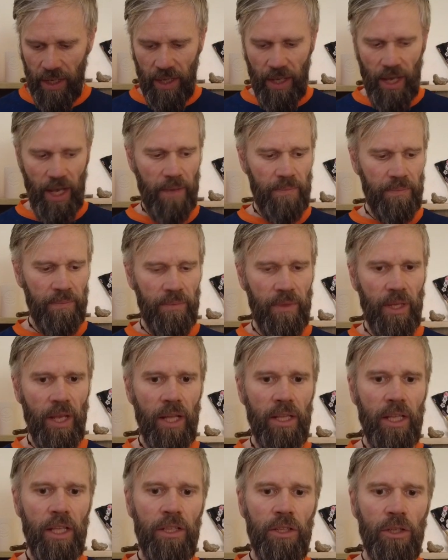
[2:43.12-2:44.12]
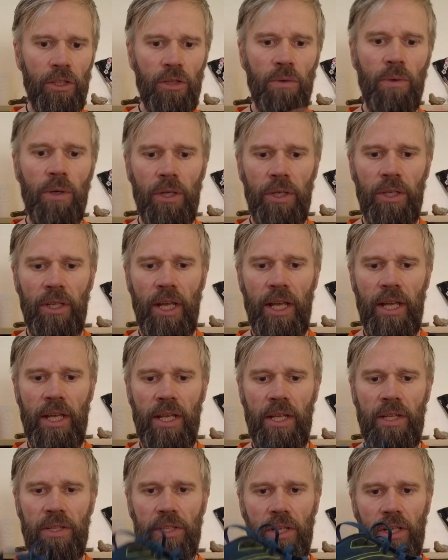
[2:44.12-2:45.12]
And then the other one
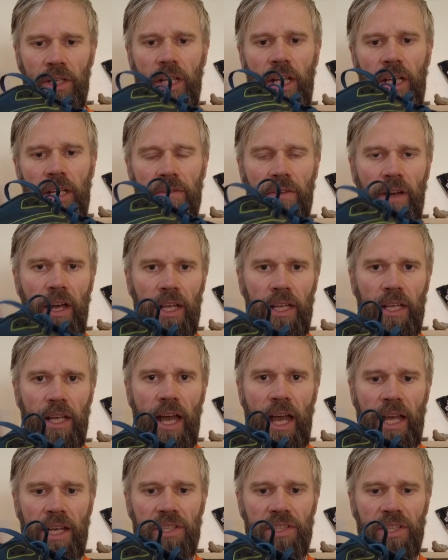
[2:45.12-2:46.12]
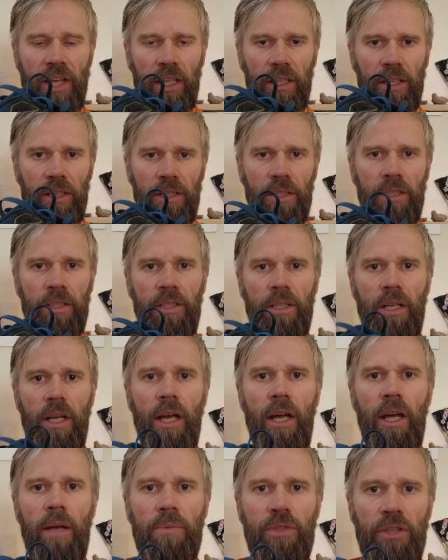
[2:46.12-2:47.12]
is an Inov8 X-Talon
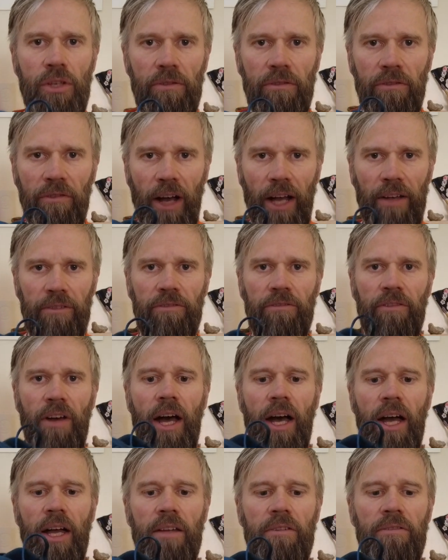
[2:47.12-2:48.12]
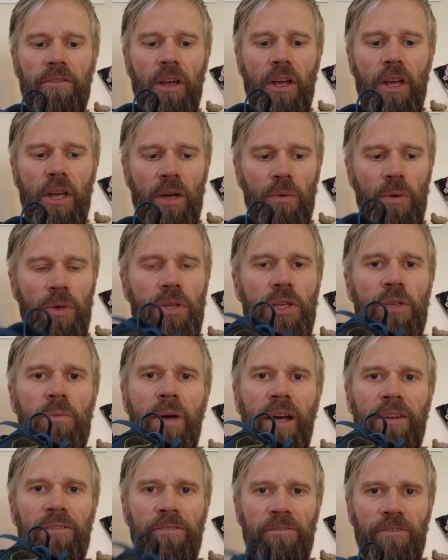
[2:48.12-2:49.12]
255, which is
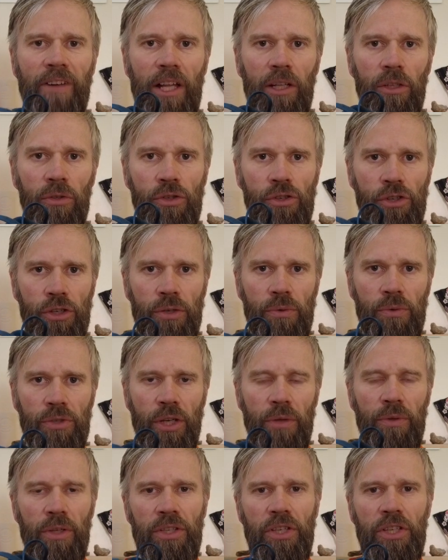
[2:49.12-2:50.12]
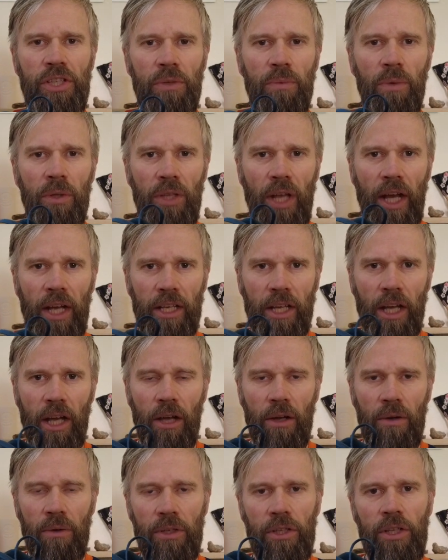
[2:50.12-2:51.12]
my fell shoe. So this is the one that
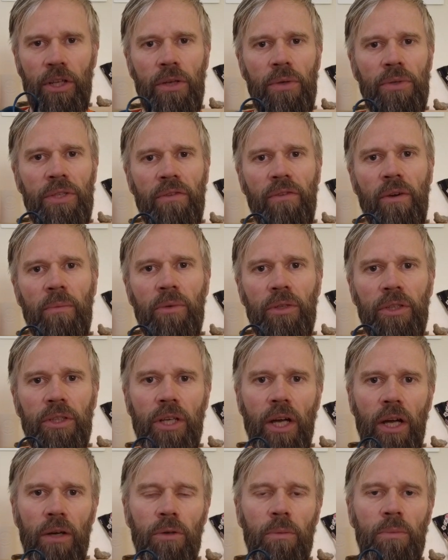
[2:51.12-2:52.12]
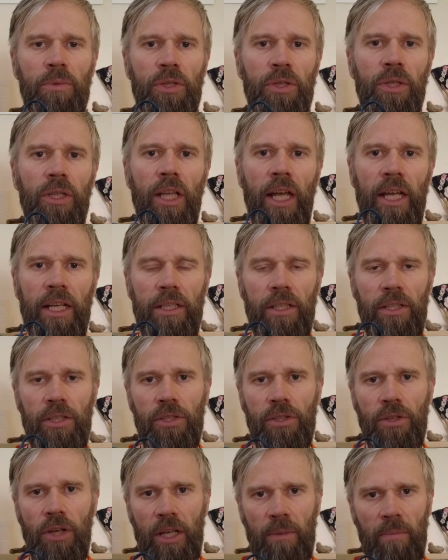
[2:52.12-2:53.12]
I use if I'm going to go up to the Lake
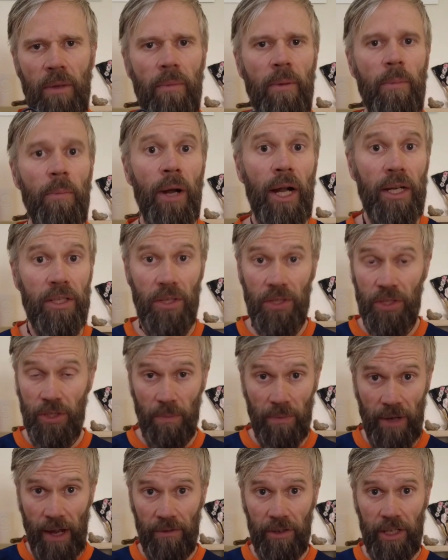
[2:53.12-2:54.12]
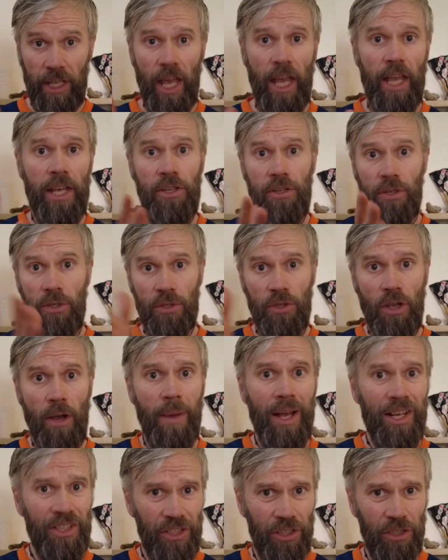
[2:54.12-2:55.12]
District, maybe practice some navigation. So
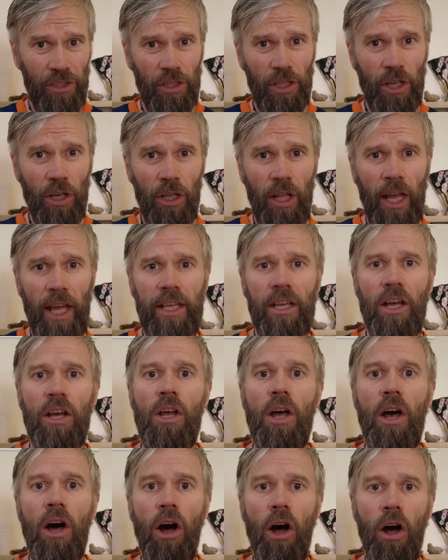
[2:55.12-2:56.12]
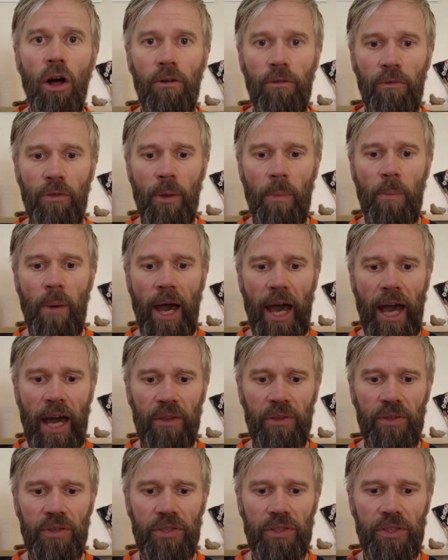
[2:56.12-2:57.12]
I'm actually going to go like off the
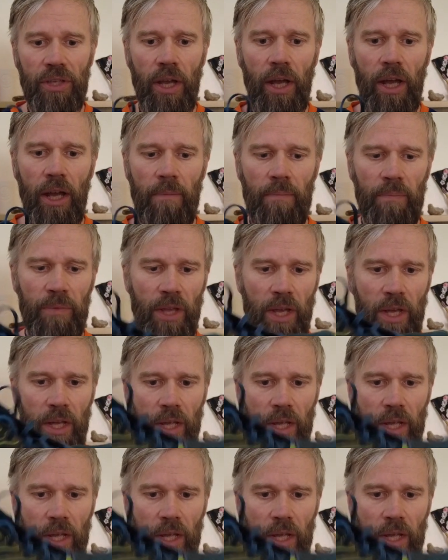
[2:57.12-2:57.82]
paths, and